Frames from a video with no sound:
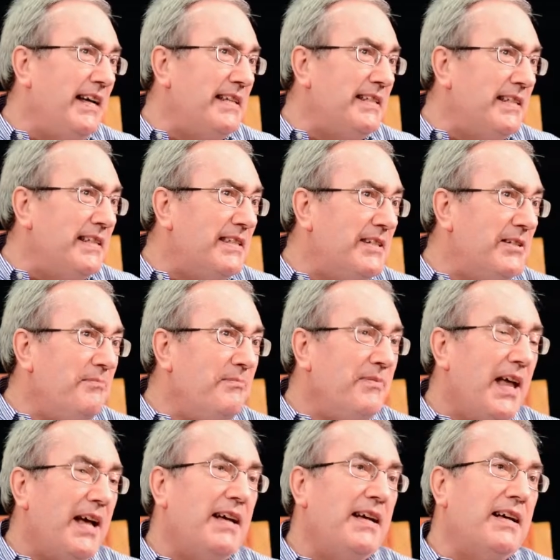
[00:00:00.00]
system.
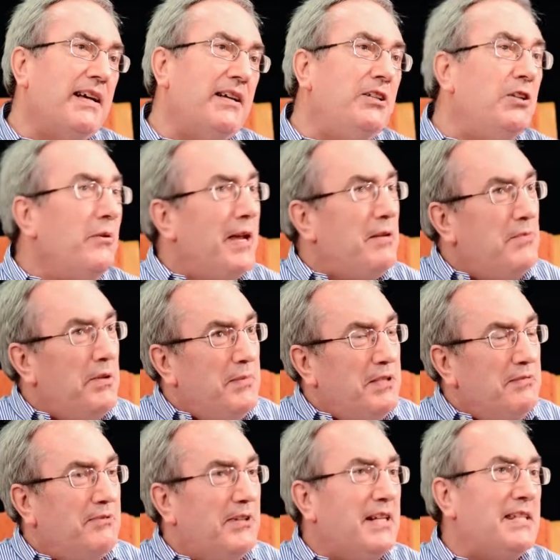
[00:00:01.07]
UN
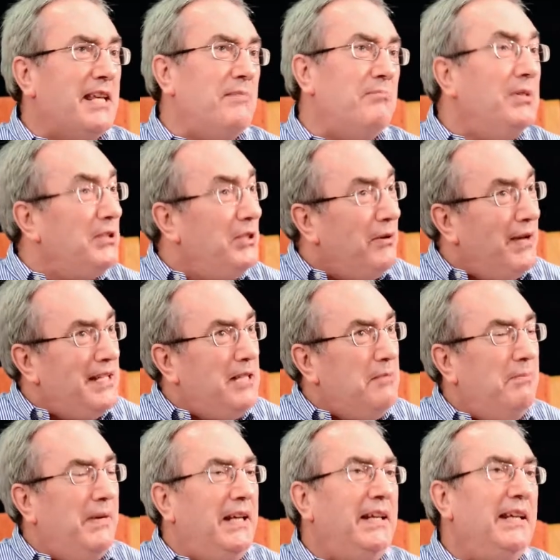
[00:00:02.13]
Women, for example,
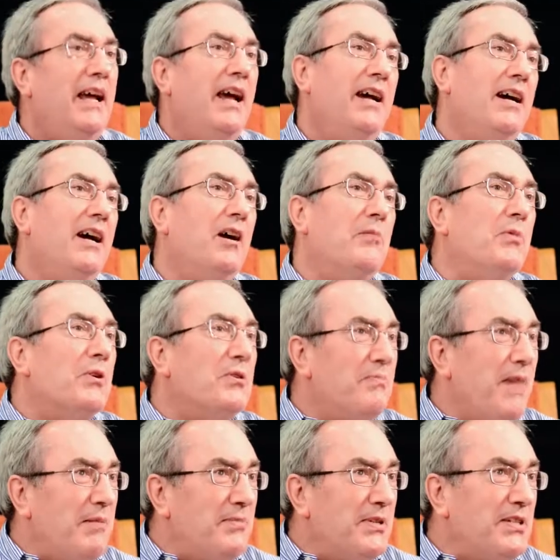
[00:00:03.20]
UNDP are both
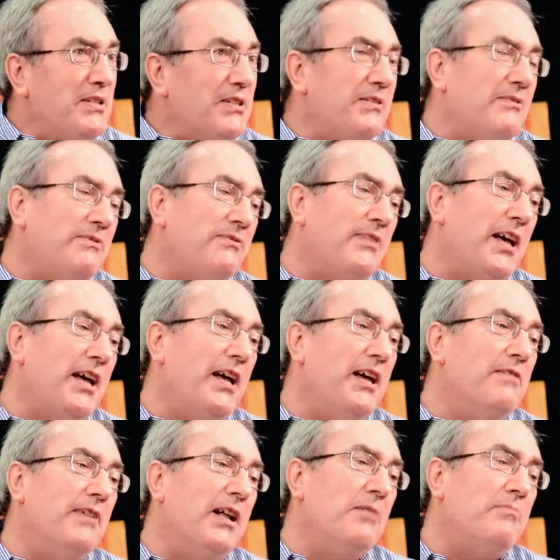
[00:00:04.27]
members of
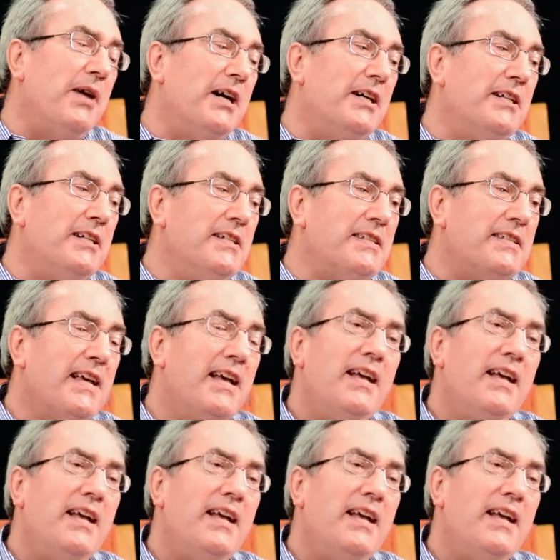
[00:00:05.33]
Eval Partners.